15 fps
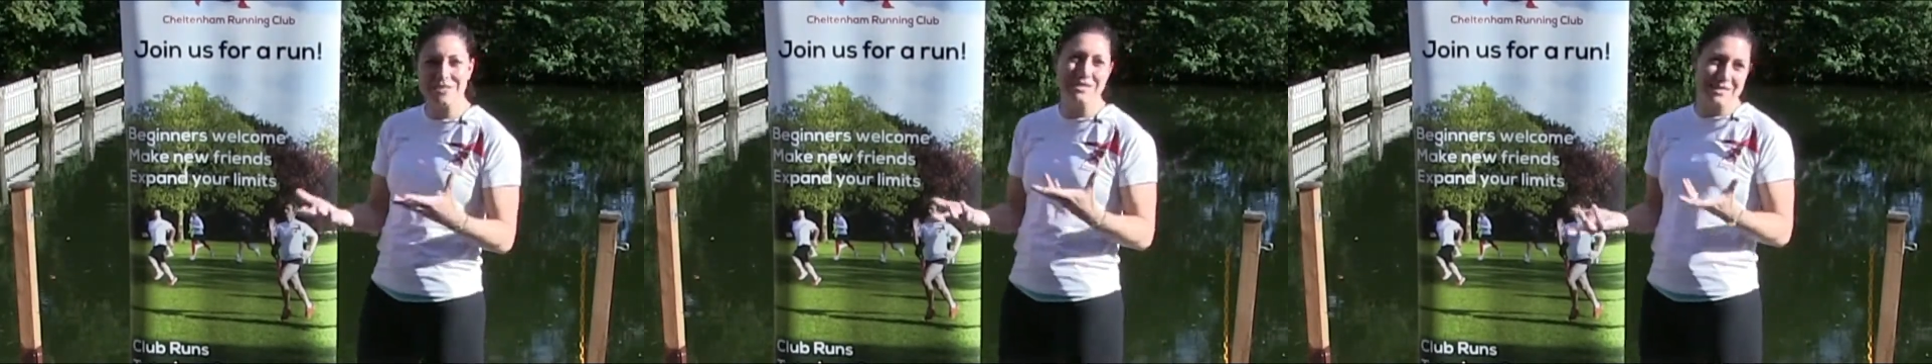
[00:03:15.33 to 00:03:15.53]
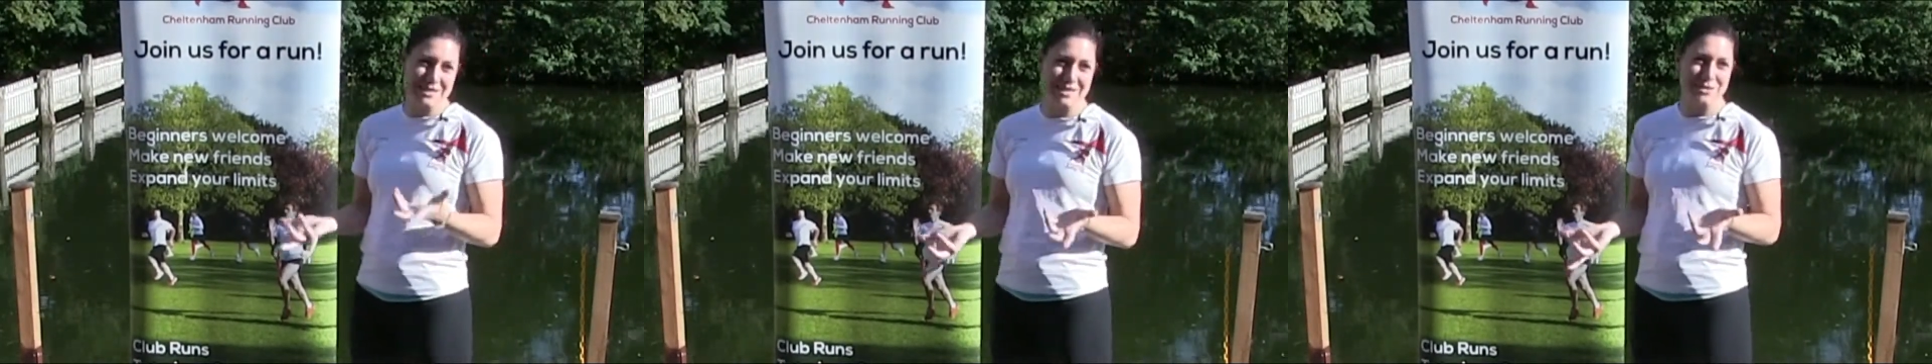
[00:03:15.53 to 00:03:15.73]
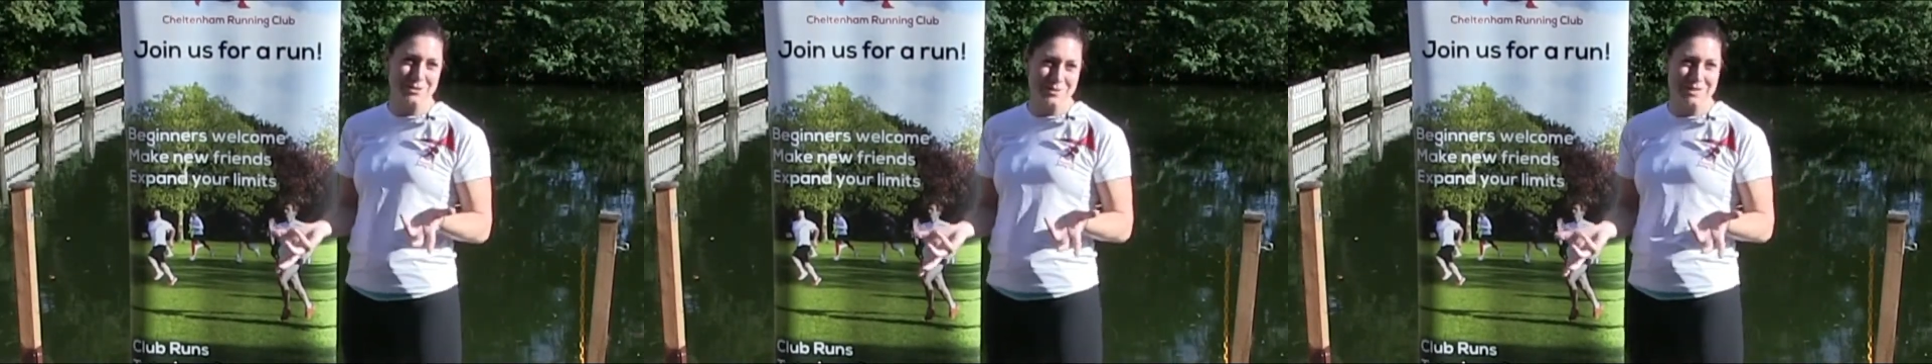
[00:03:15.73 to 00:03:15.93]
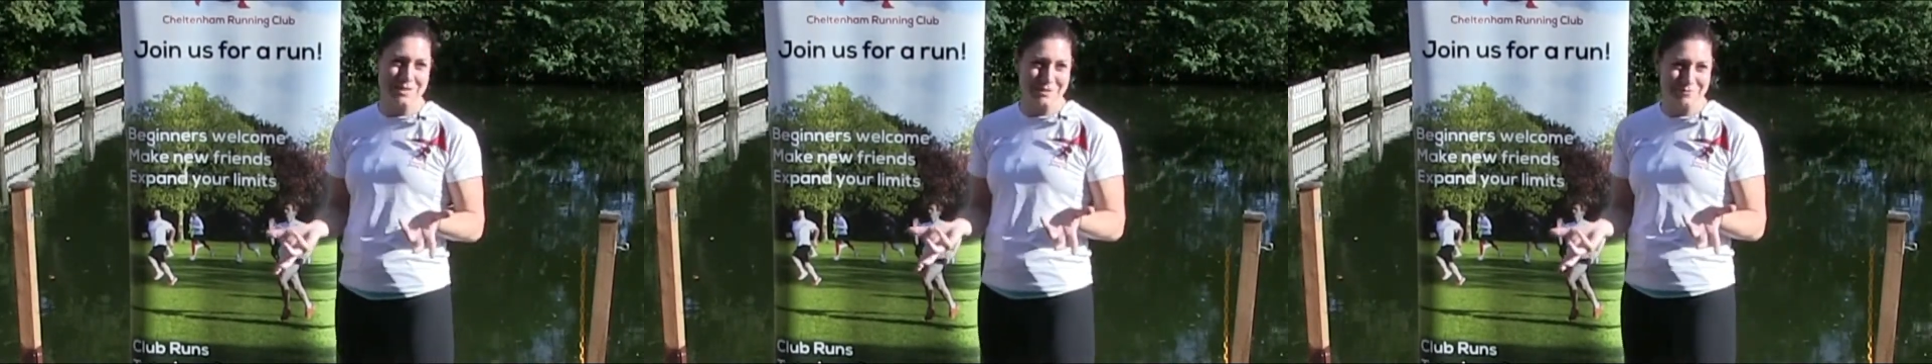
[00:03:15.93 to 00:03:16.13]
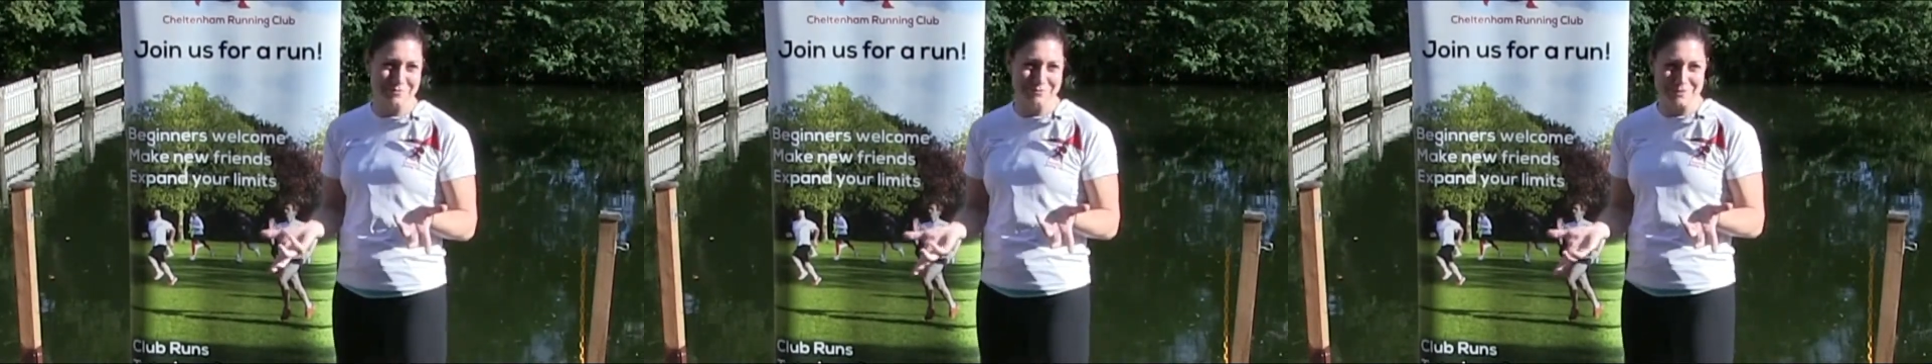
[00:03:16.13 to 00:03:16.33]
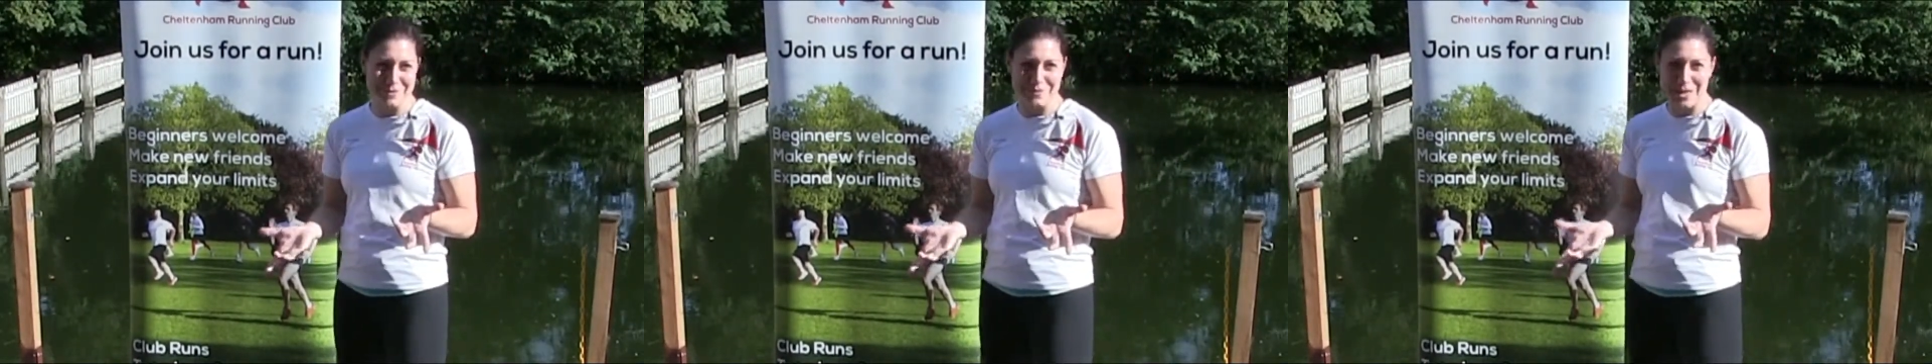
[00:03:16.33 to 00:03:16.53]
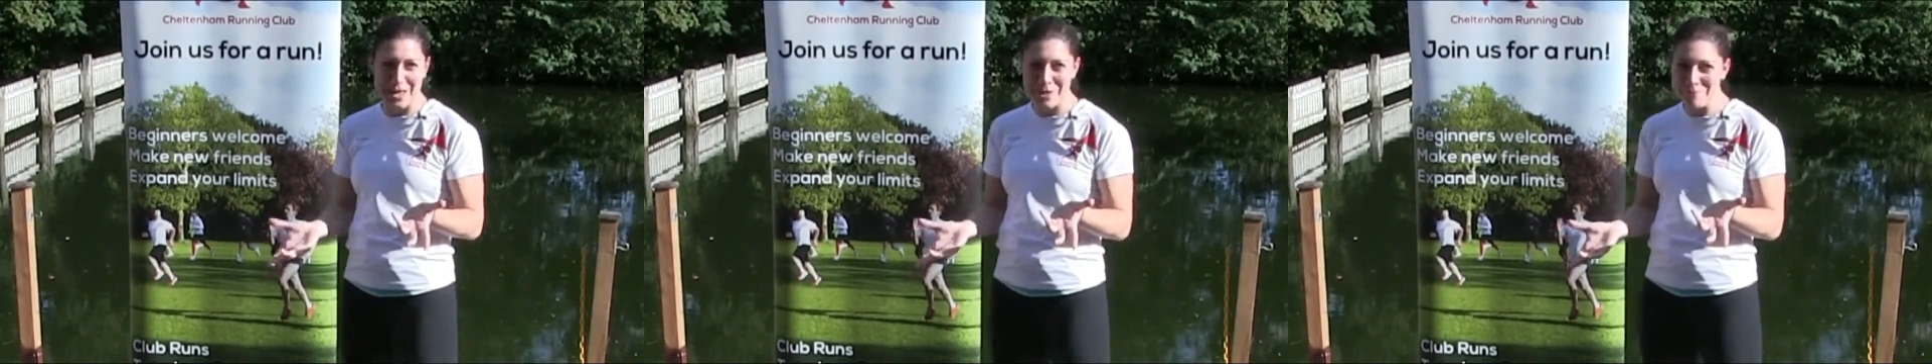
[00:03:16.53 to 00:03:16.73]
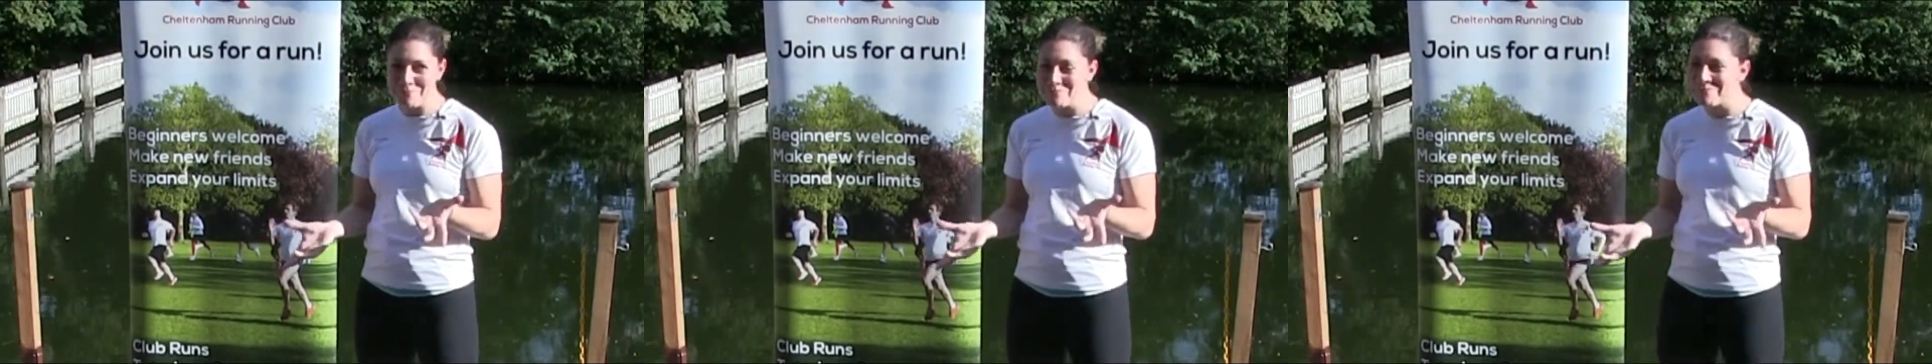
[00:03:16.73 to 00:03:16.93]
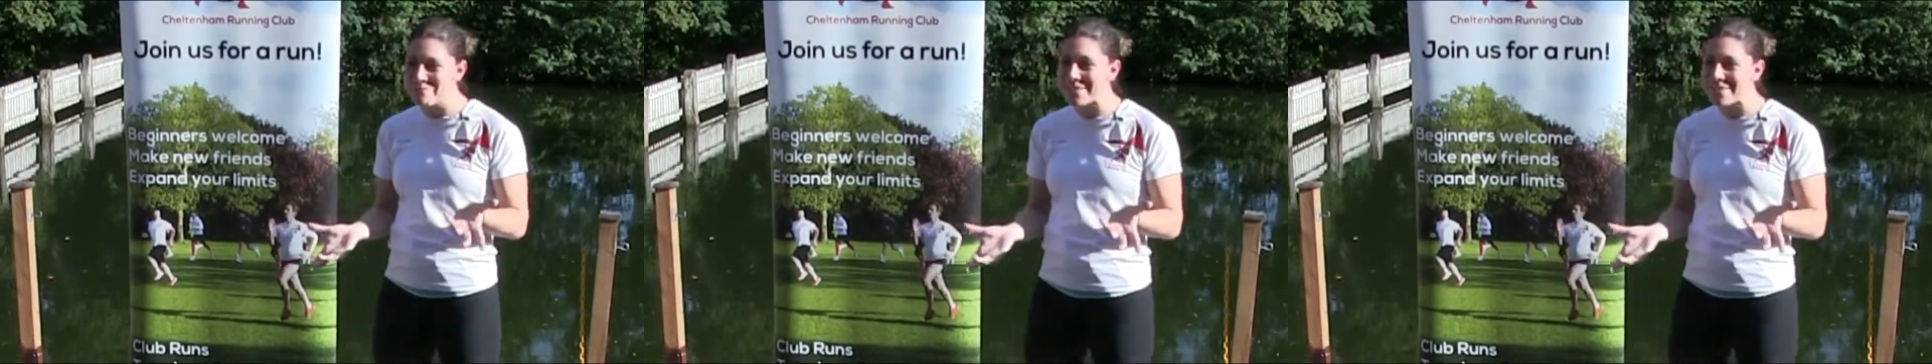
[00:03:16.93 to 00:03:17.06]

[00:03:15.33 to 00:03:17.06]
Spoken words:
your disc injuries, okay?